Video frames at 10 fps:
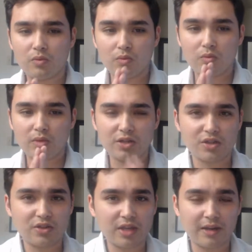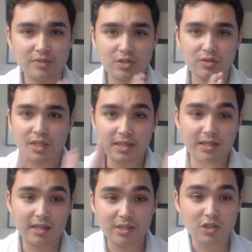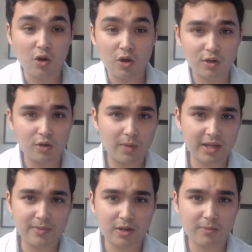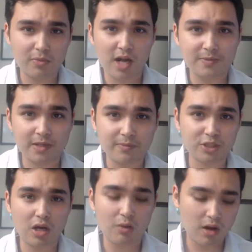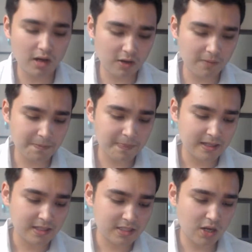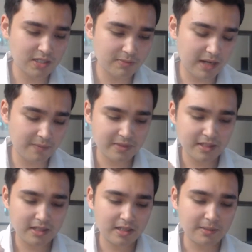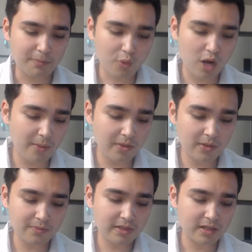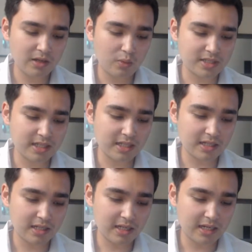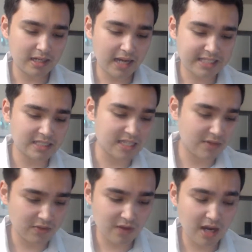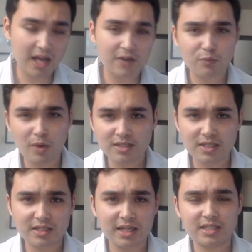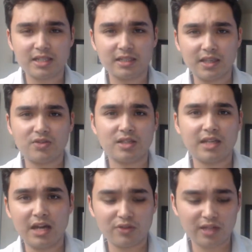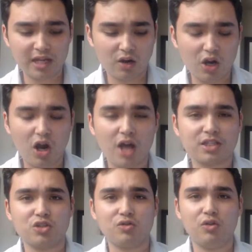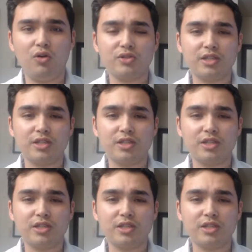here's the thing. So in this article by the American Prospect by John Walker, it talks about the problem was that in 1975, President Nixon lifted healthcare cost controls.